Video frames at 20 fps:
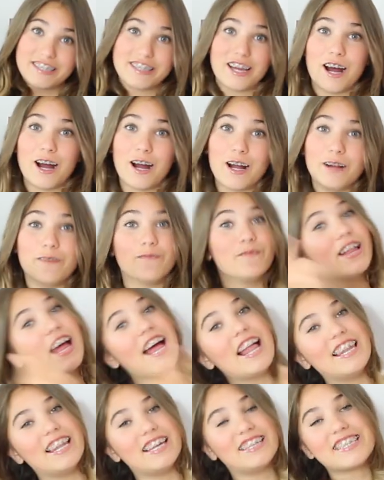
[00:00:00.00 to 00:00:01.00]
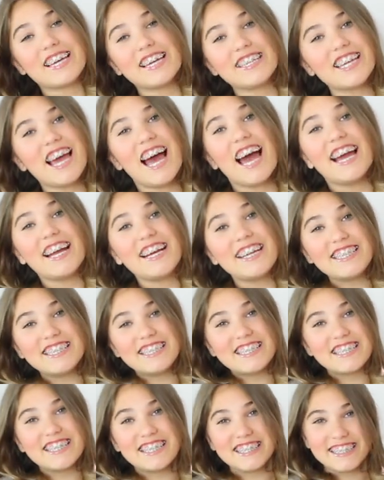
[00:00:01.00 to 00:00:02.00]
So let's get
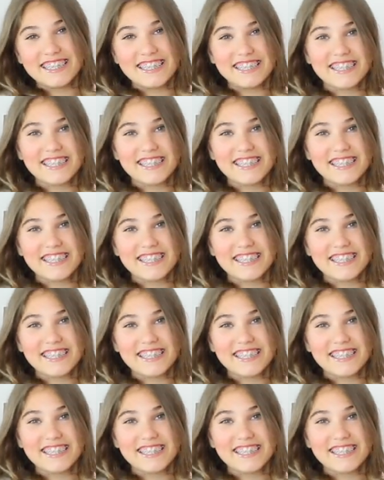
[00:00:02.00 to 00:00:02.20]
changed.